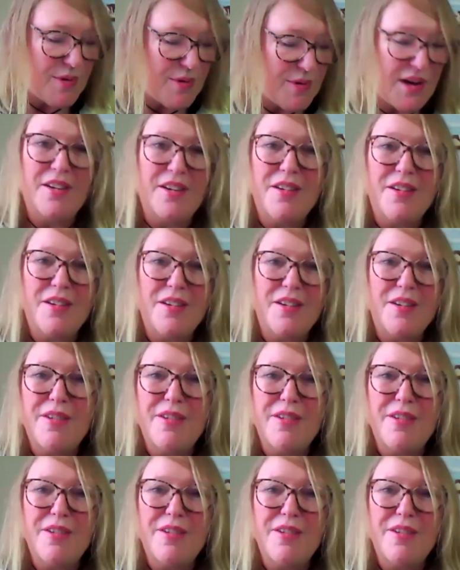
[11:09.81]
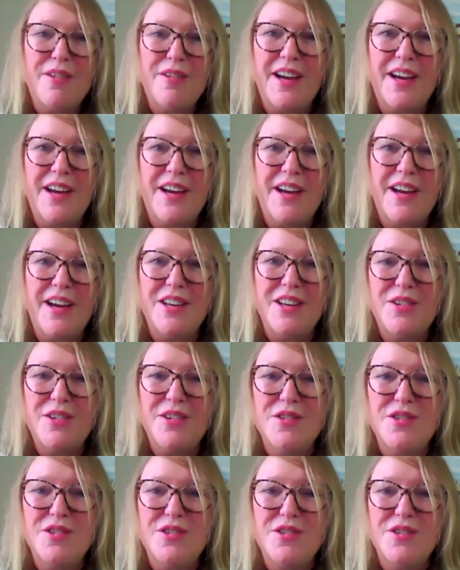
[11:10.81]
And then
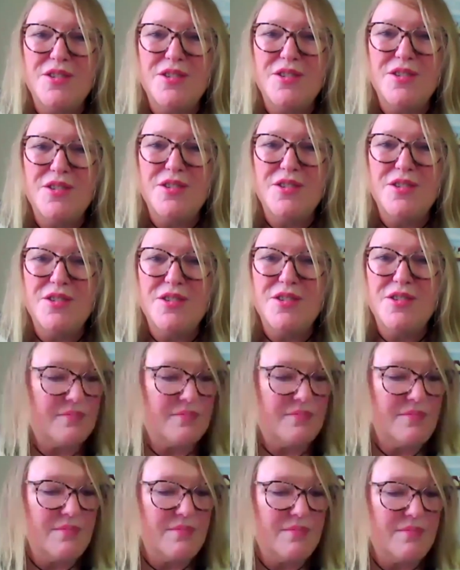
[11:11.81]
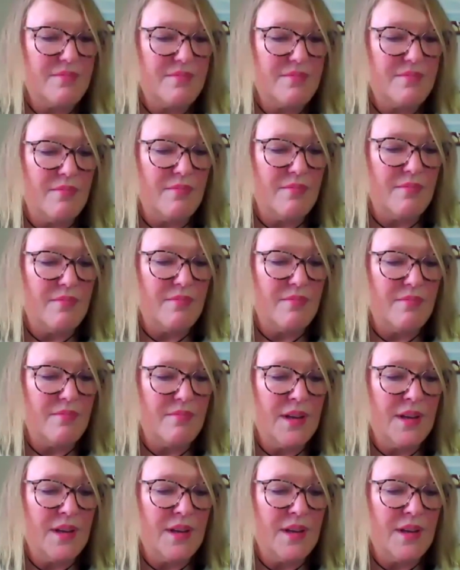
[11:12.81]
Zabada, invite you to share with us.